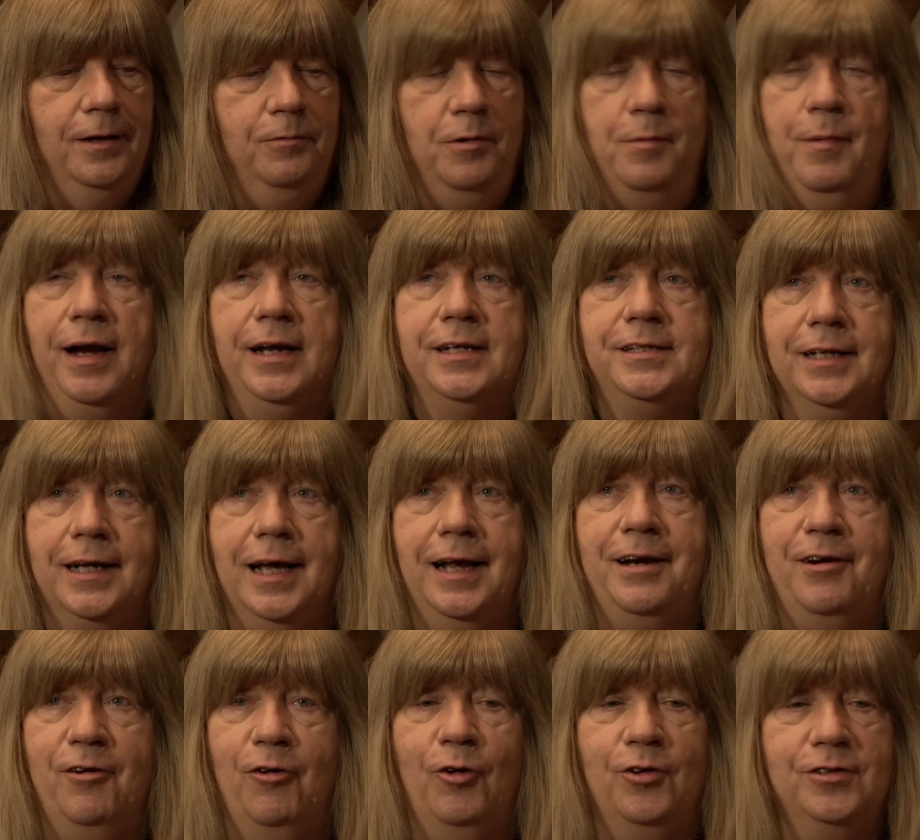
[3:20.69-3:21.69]
We managed to get
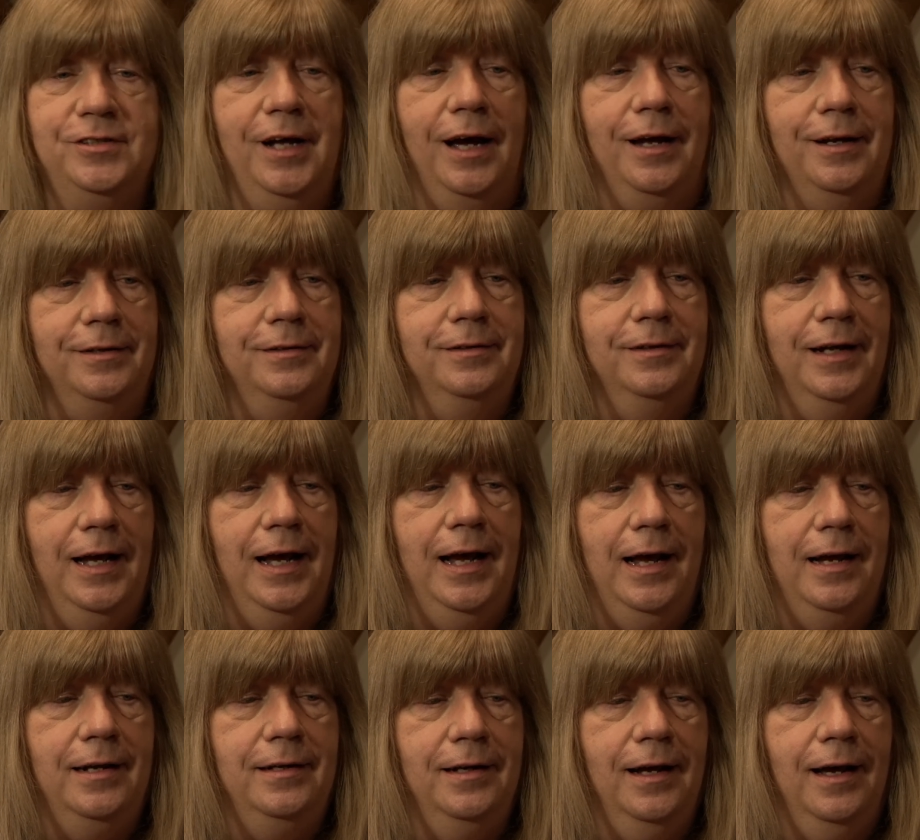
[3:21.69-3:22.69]
it all done,
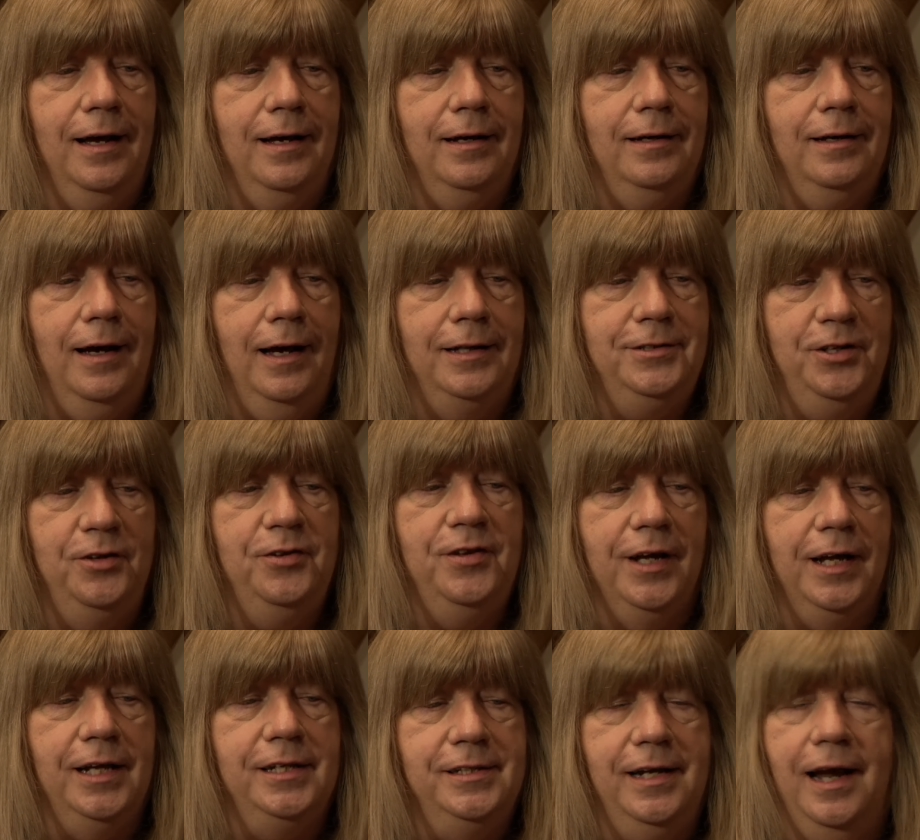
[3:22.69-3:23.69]
and I do
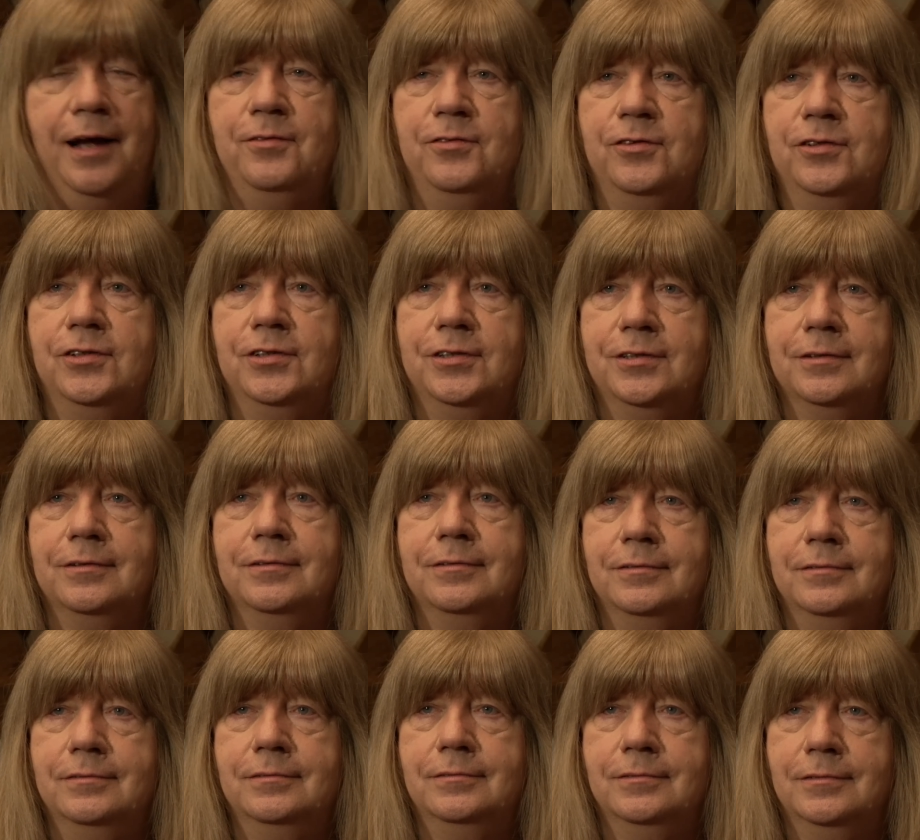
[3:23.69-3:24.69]
think it sounds,
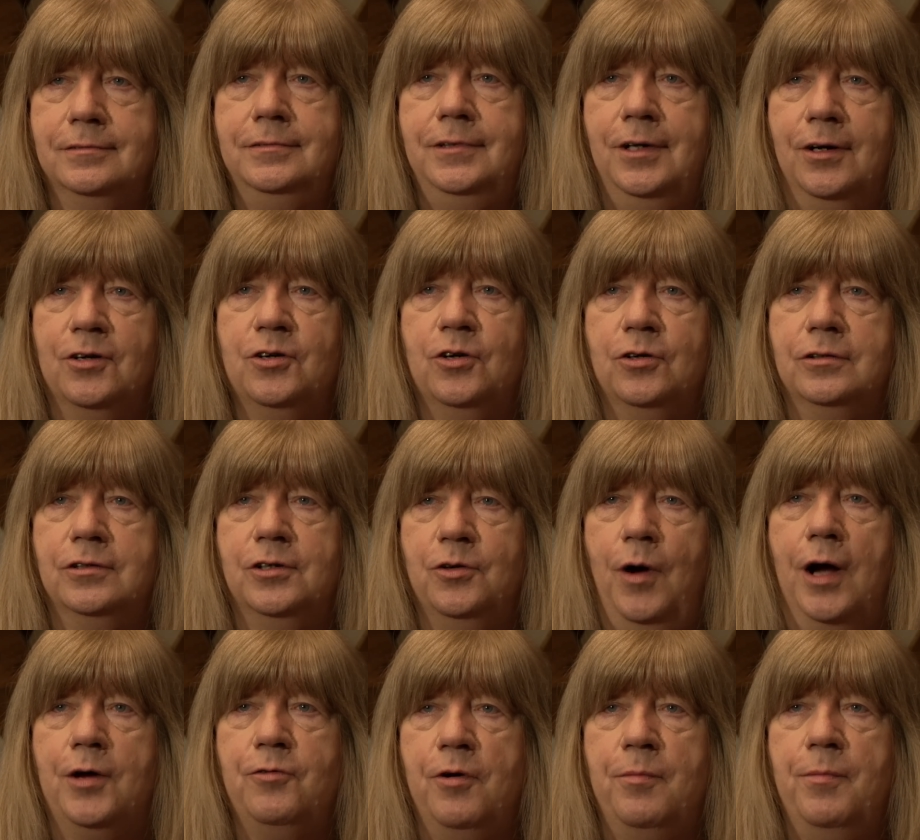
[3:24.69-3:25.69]

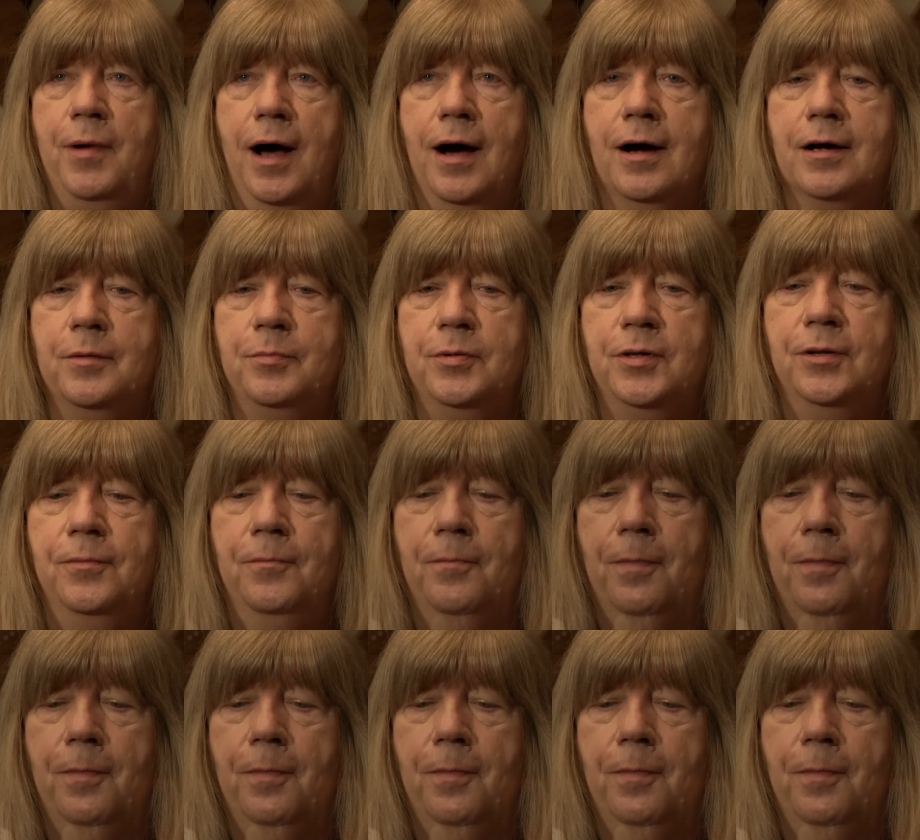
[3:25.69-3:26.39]
quite remarkable.